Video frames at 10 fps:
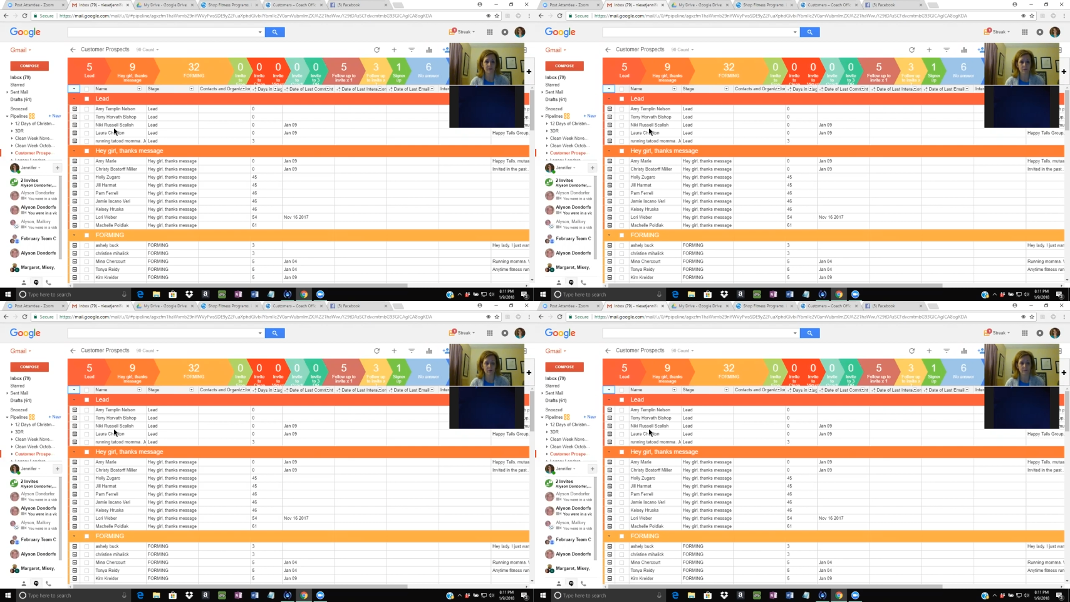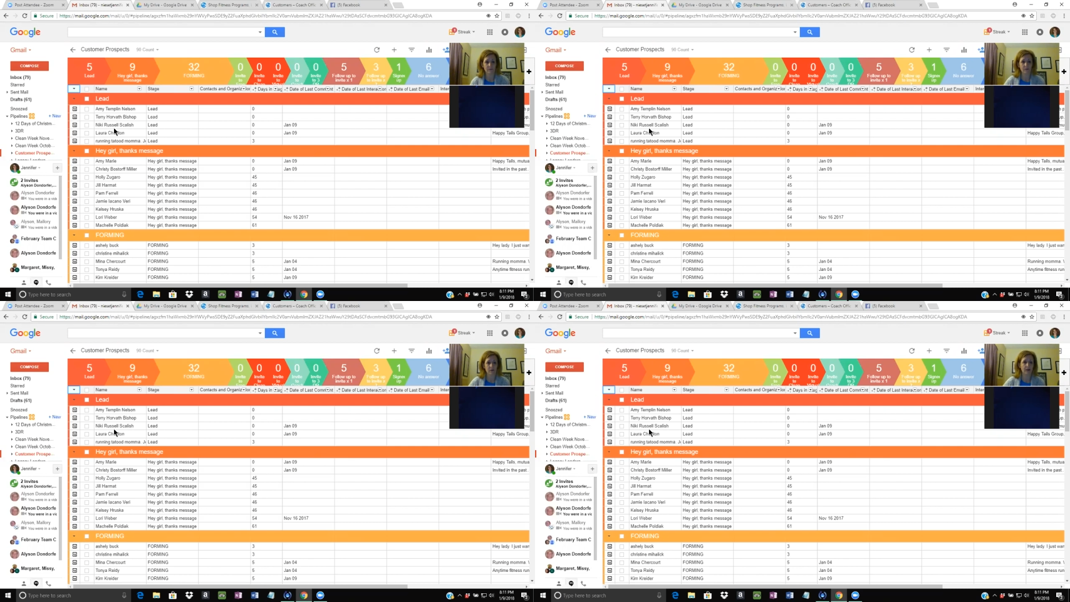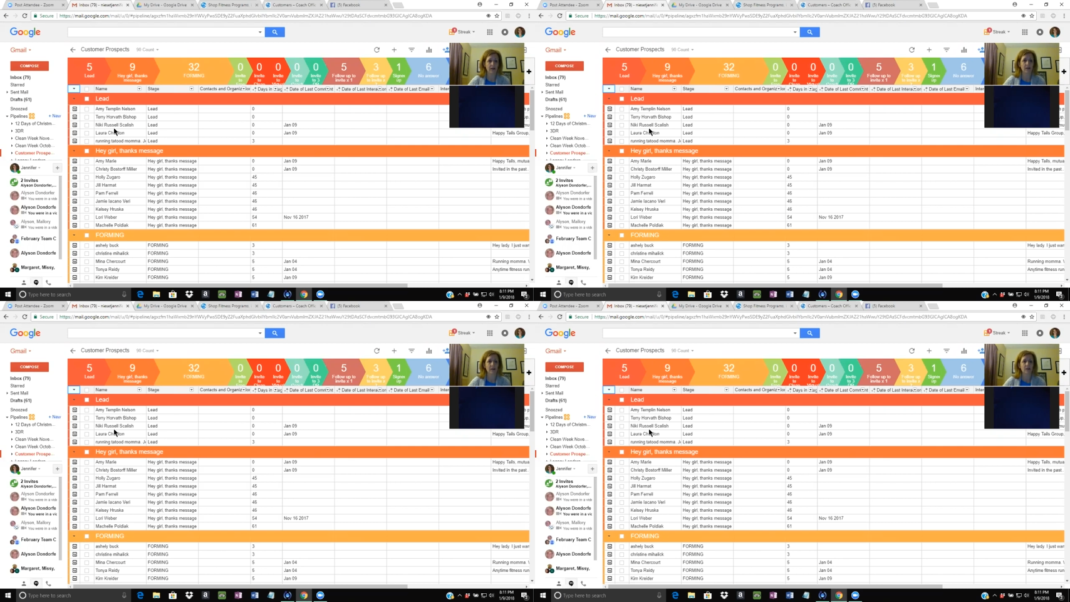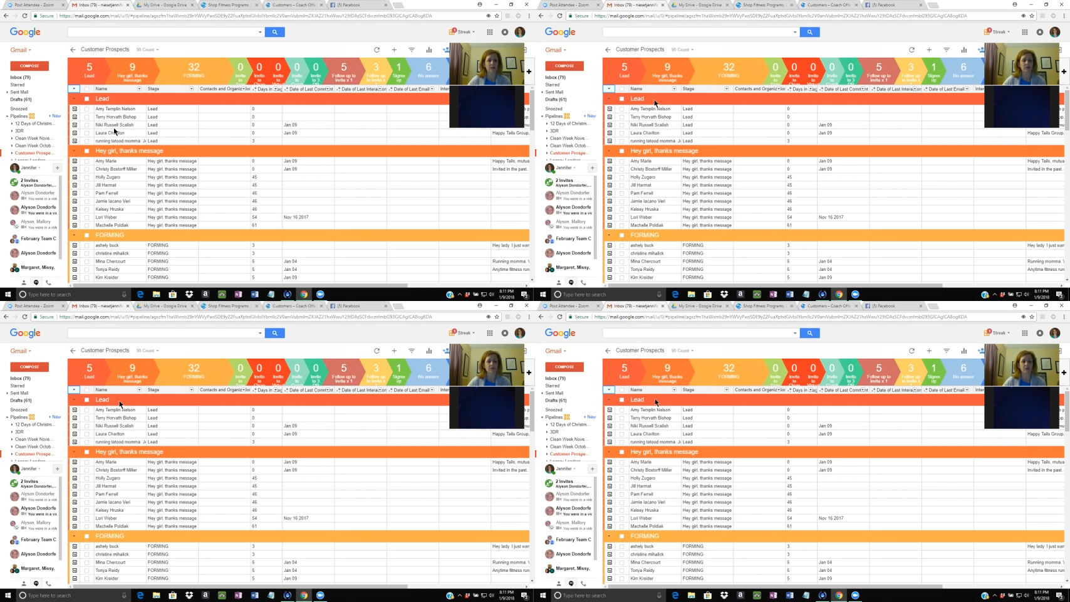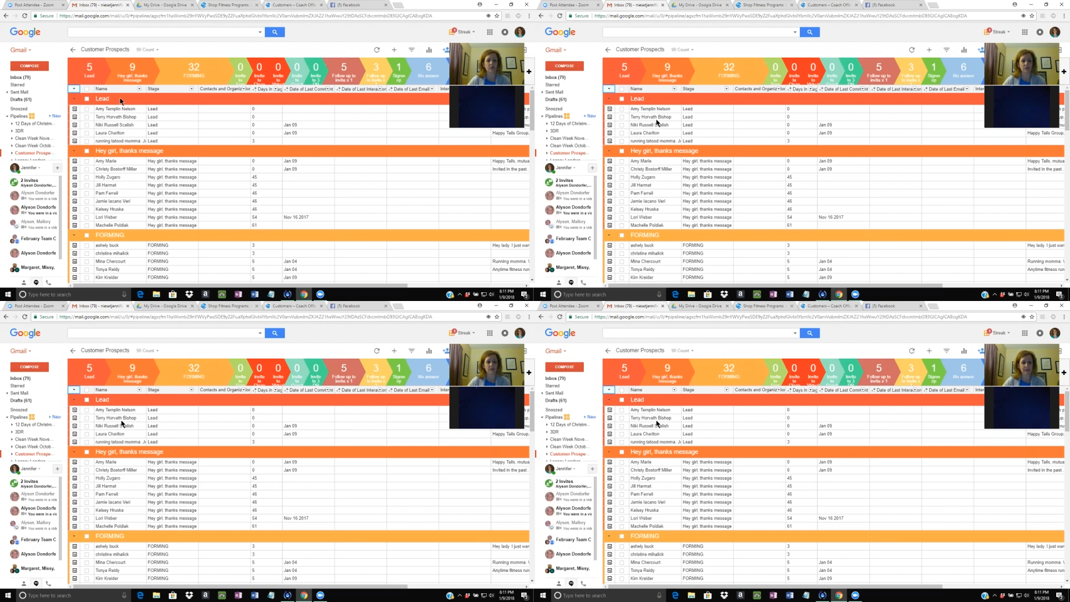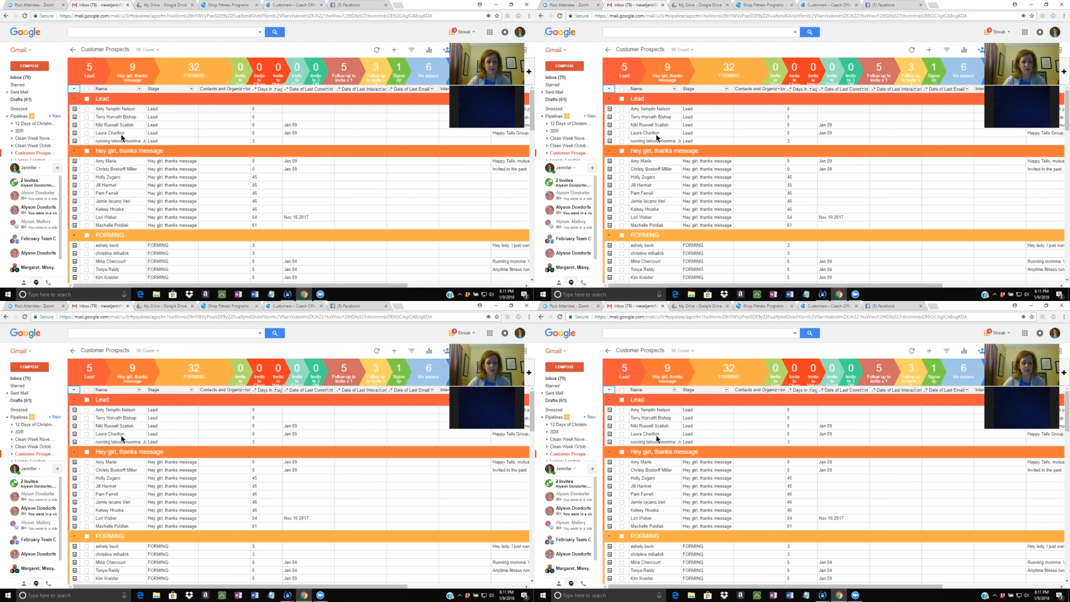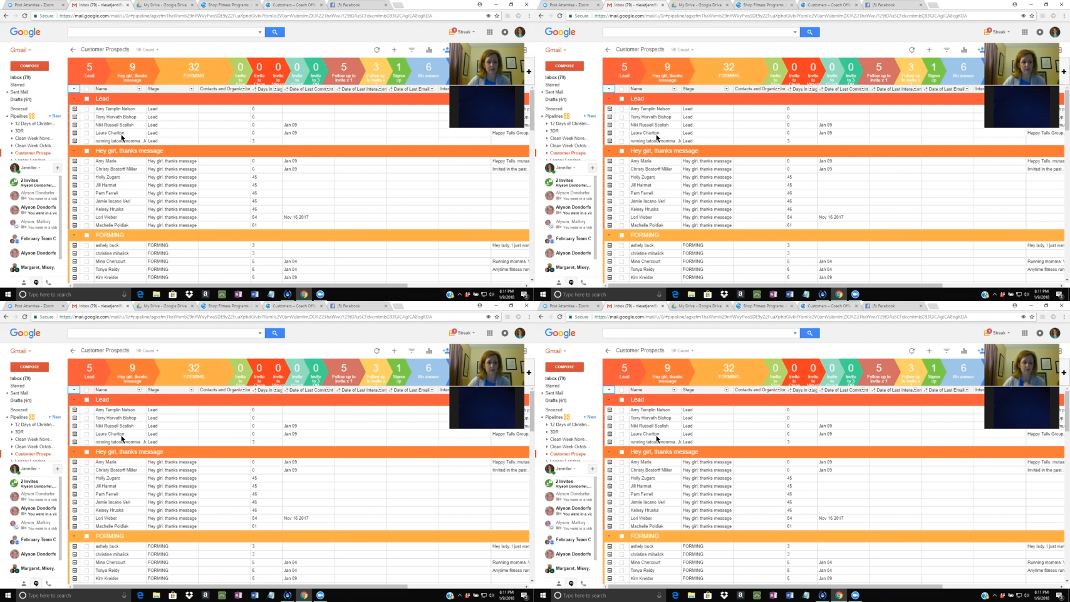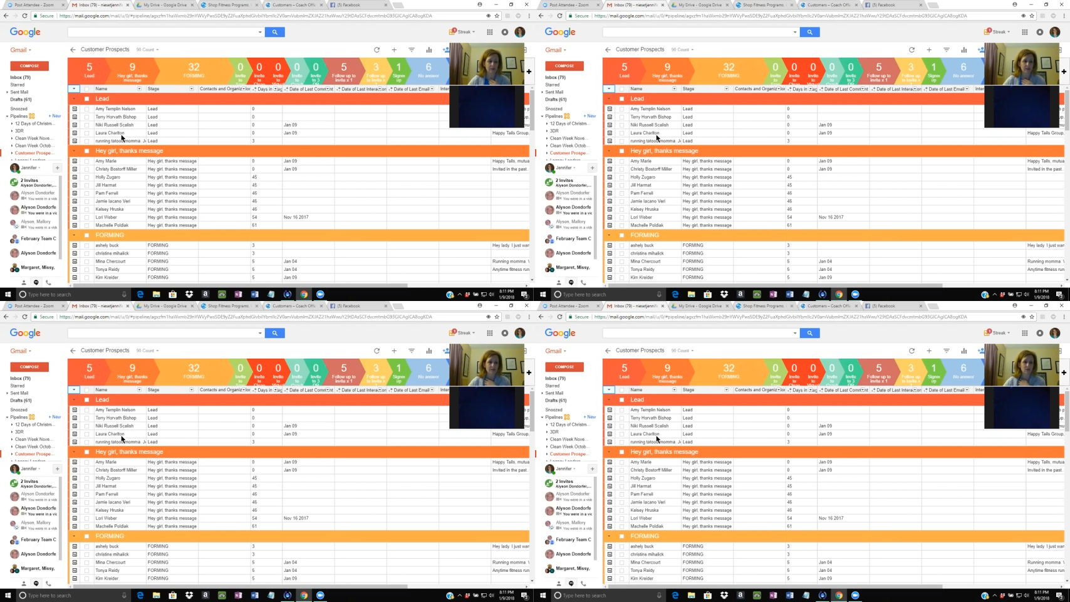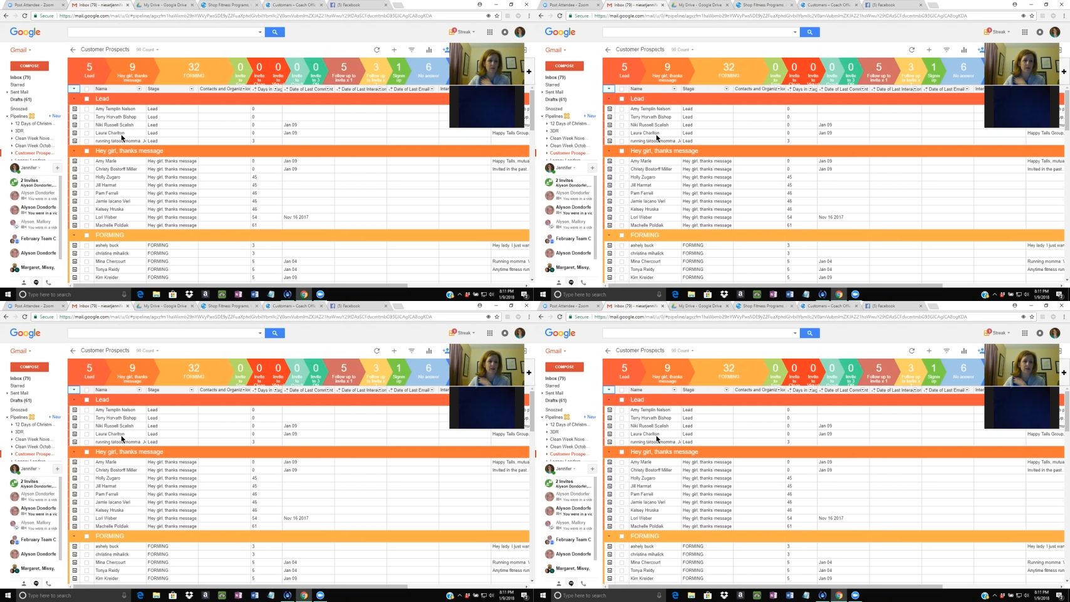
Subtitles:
[unreadable: no face in view]